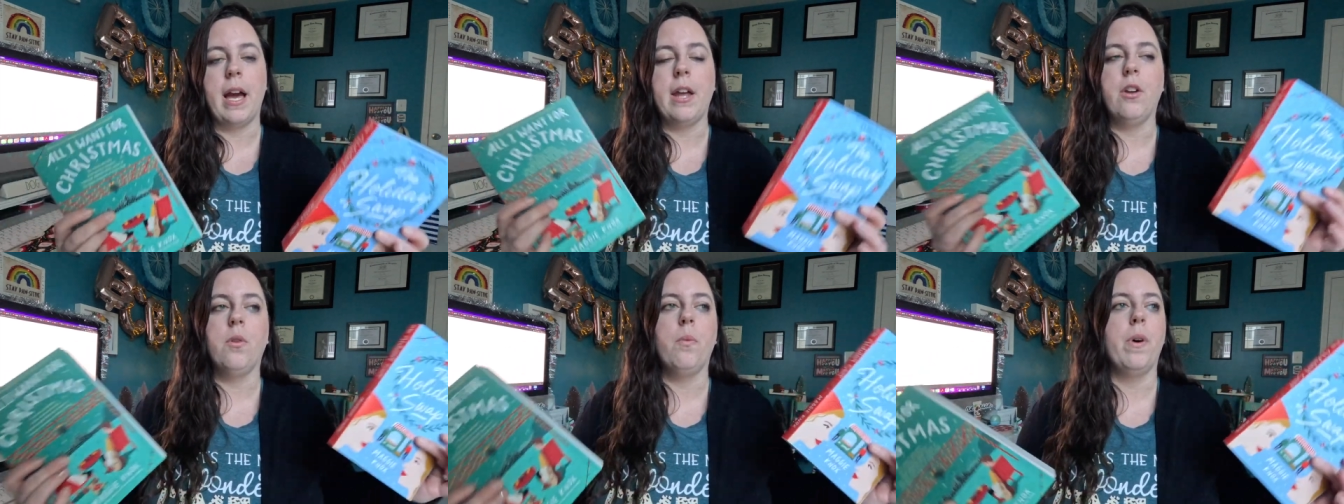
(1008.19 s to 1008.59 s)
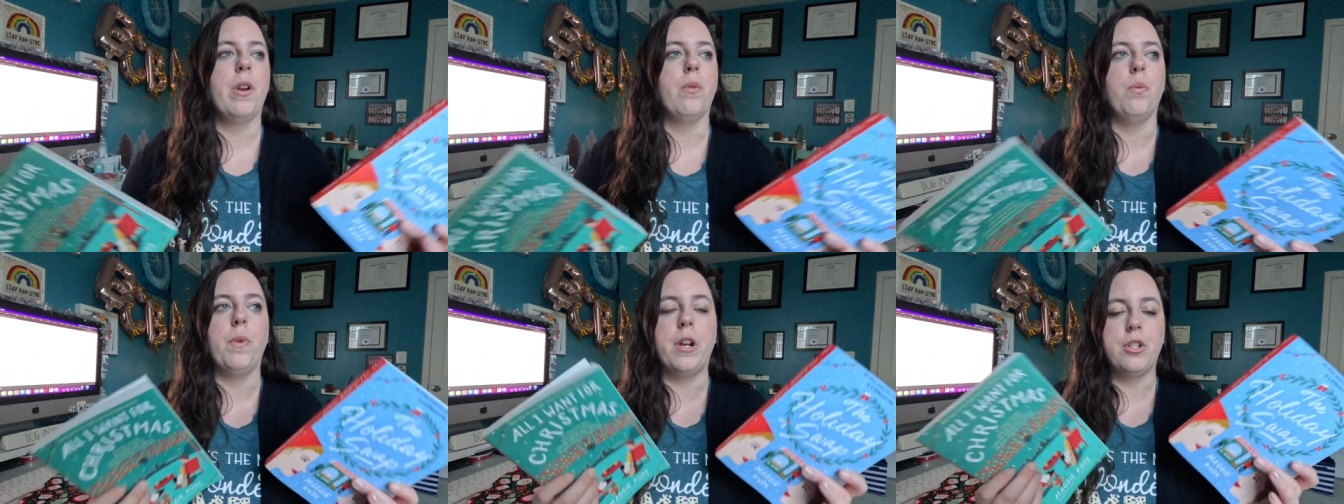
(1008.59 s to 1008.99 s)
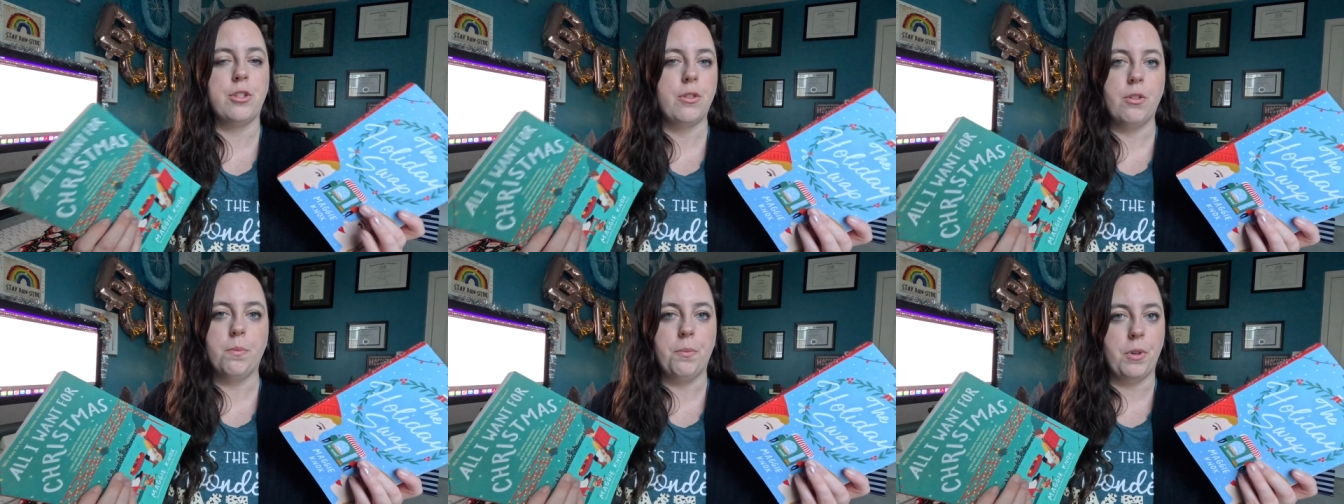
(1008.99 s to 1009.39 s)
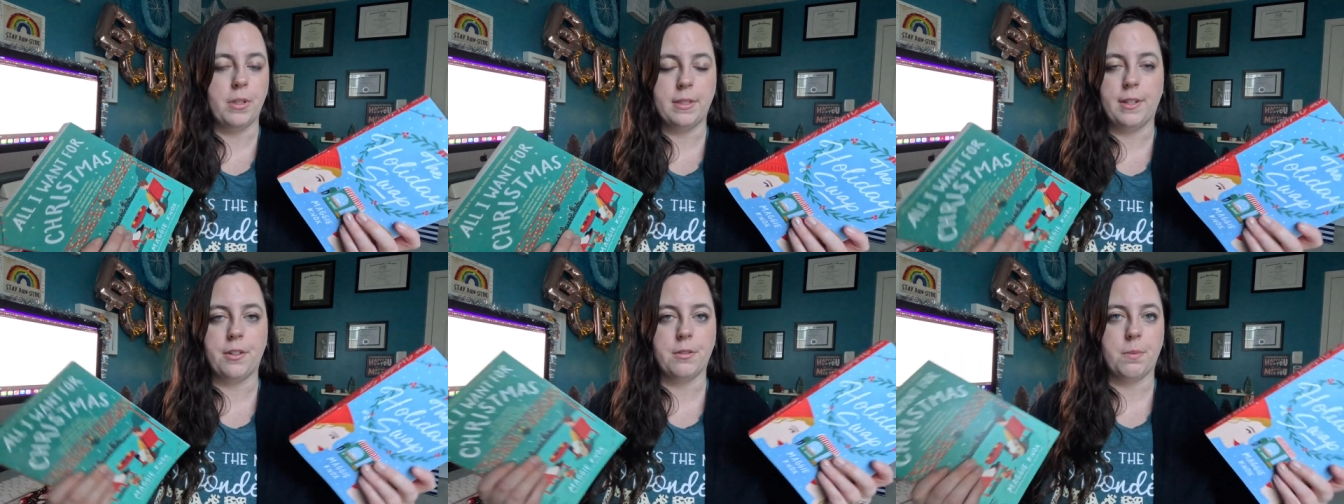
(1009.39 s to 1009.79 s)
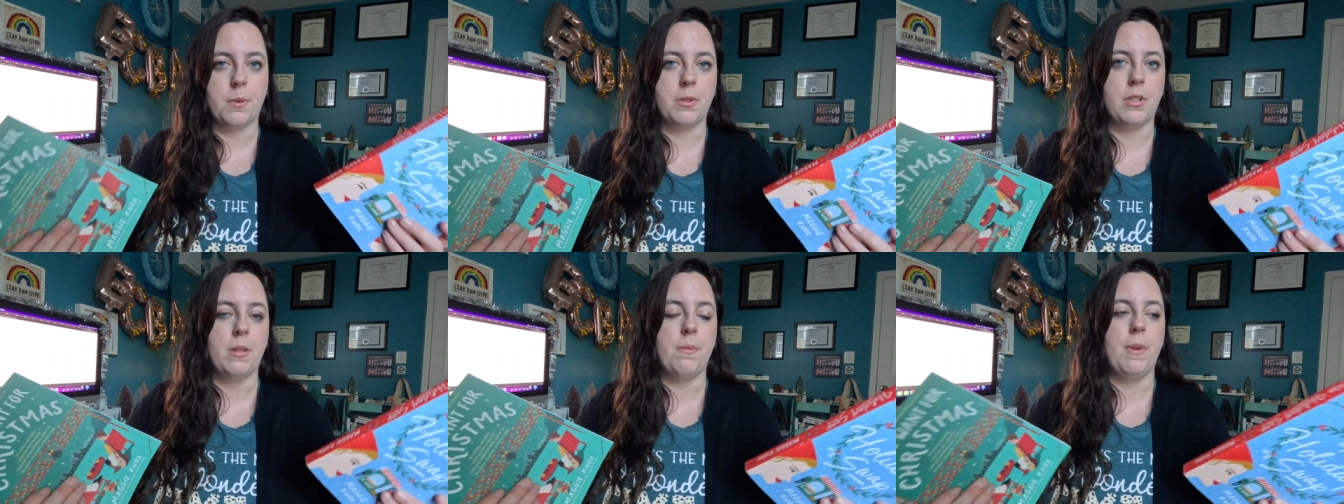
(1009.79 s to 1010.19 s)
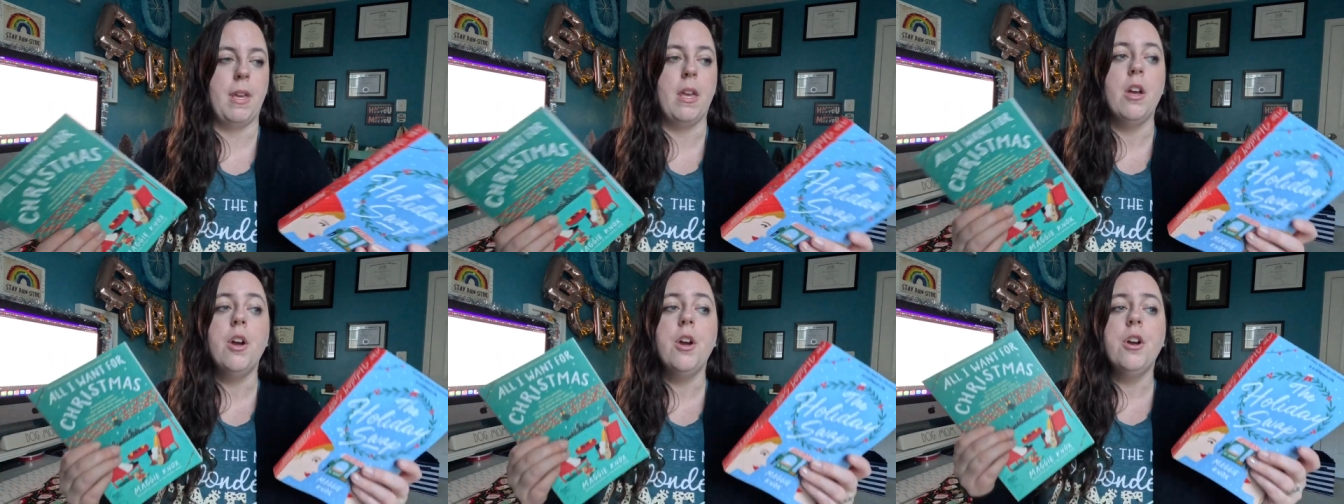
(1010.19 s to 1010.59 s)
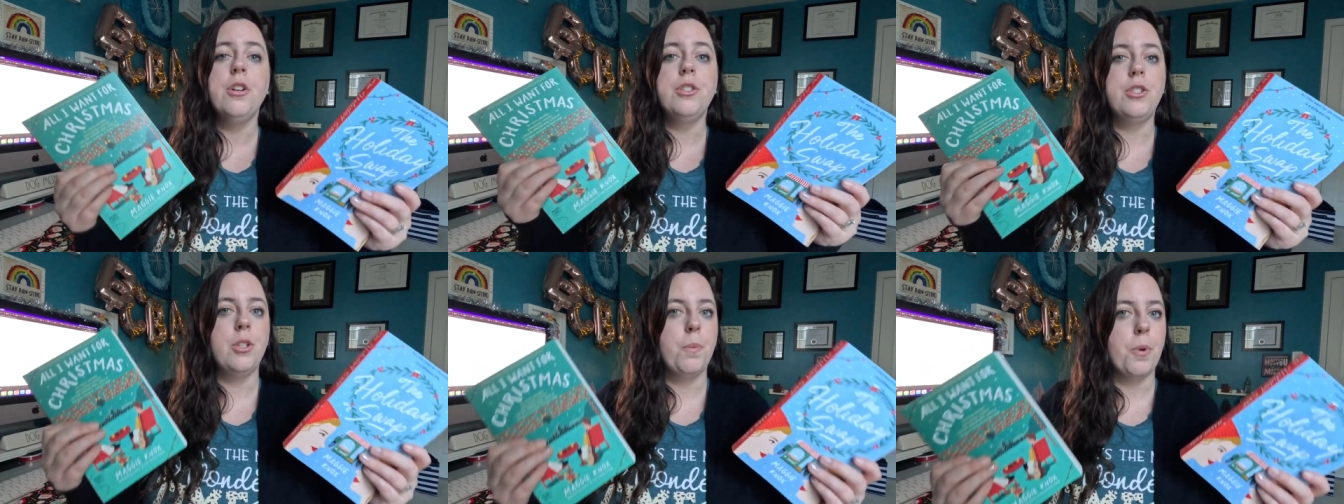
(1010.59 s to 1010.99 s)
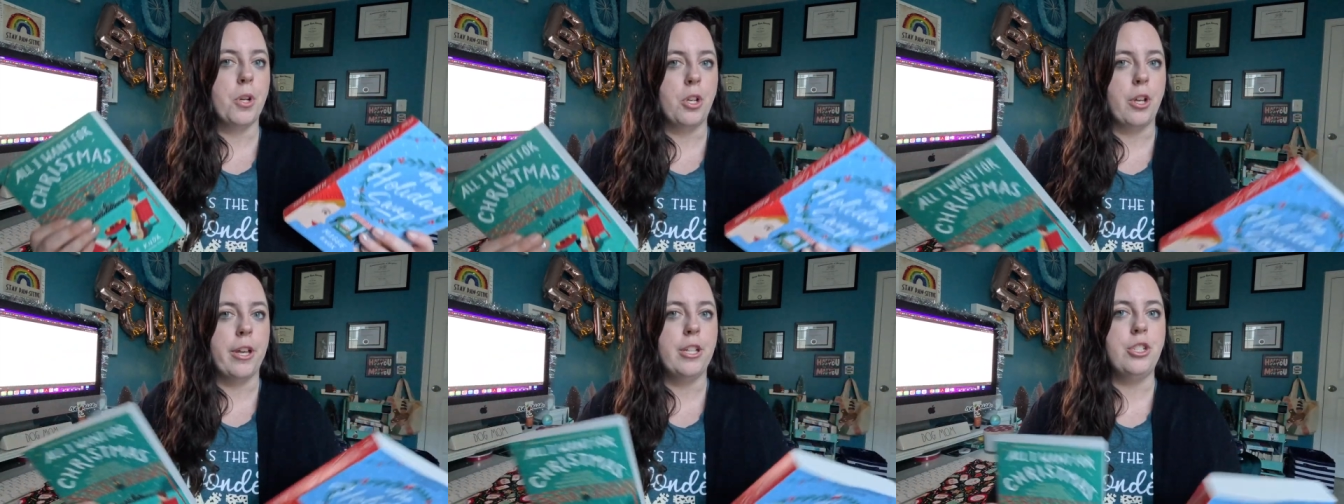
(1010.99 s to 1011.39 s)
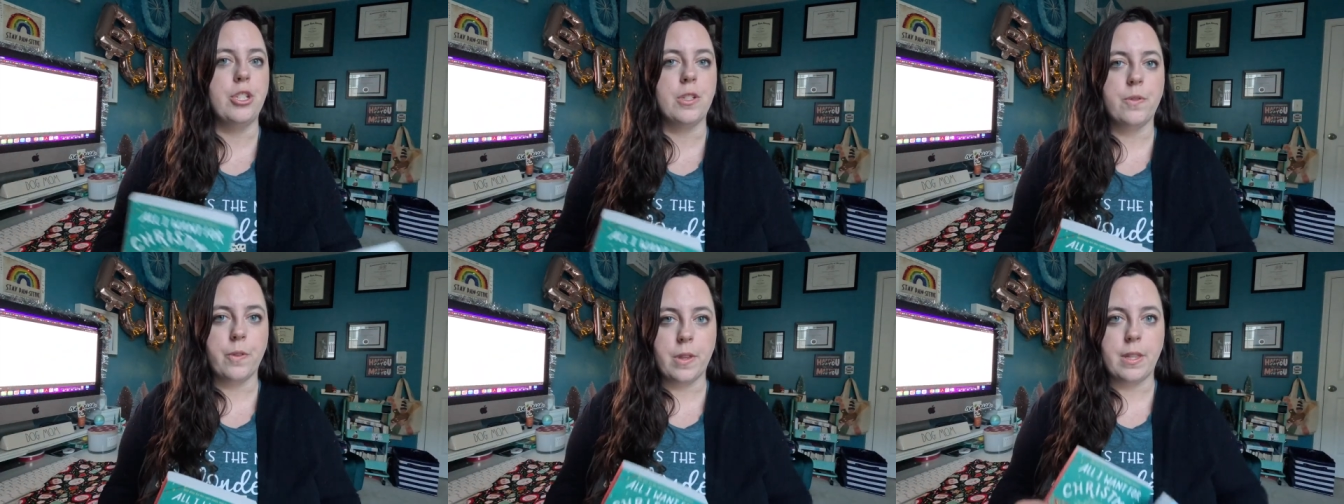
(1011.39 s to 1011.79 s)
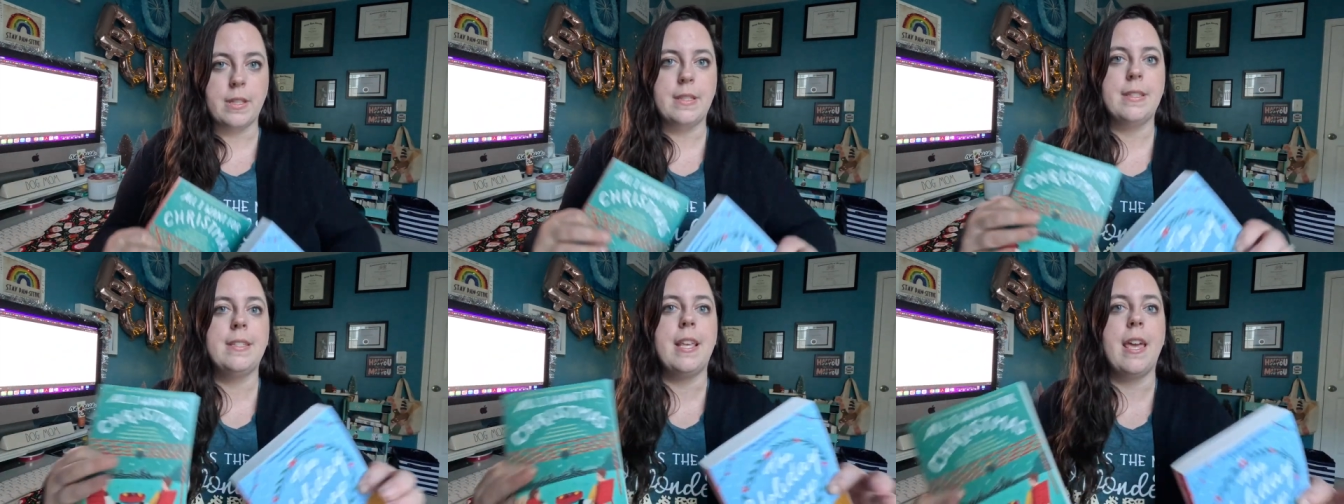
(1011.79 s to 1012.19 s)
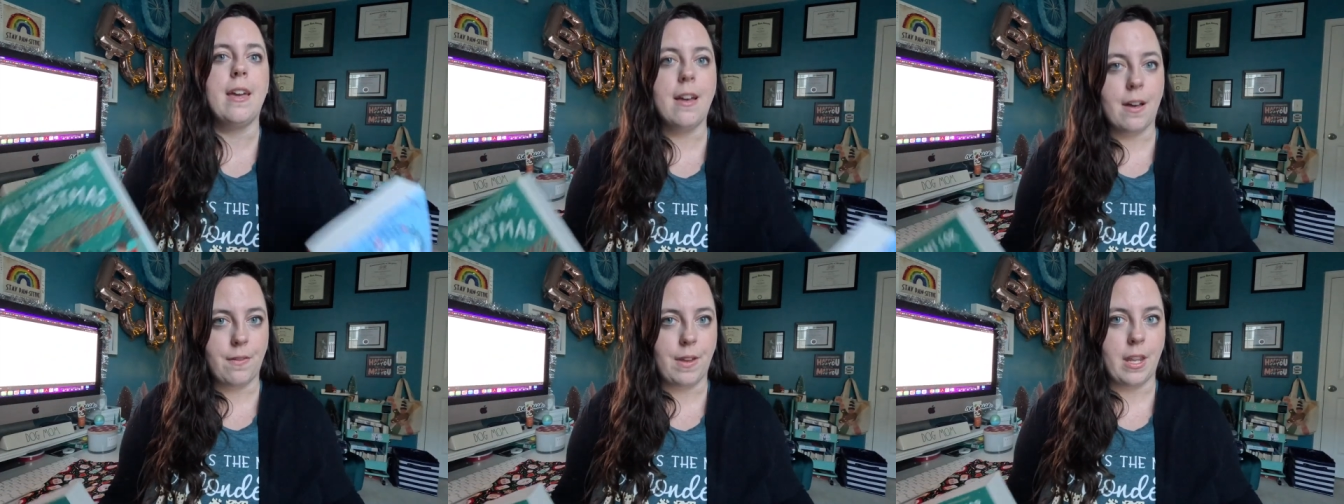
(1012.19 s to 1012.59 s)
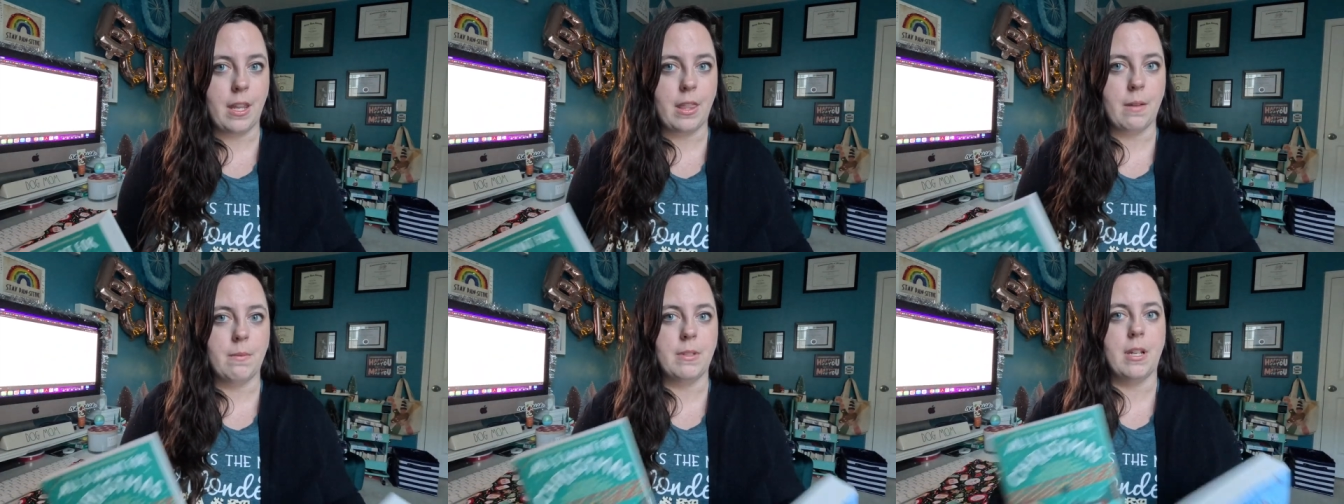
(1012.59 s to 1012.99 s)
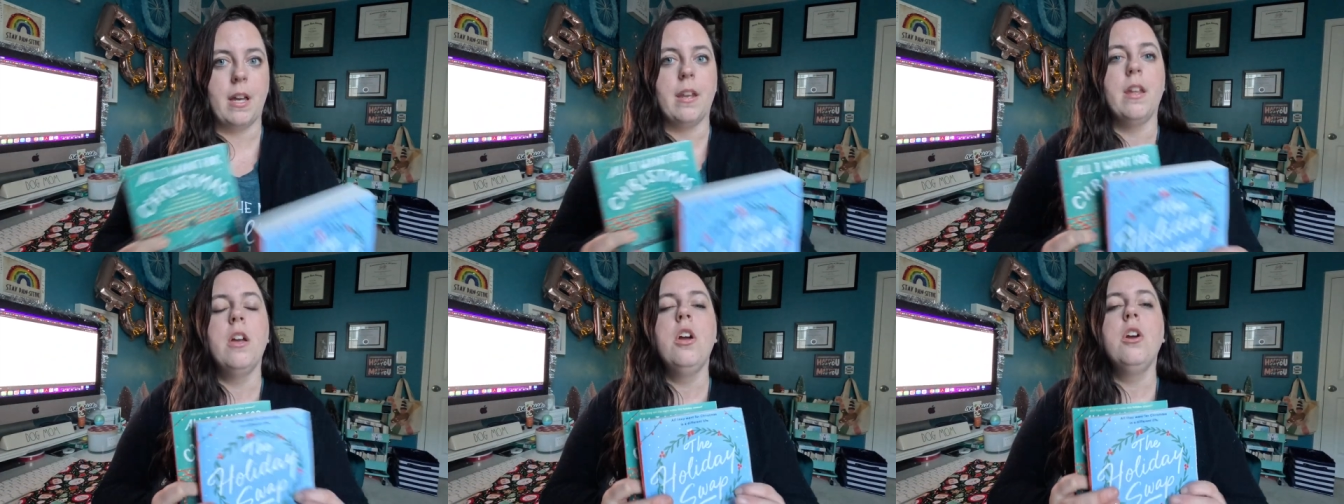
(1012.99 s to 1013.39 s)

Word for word: I don't want to rush through books that are supposed to be super good just for the sake of getting them done.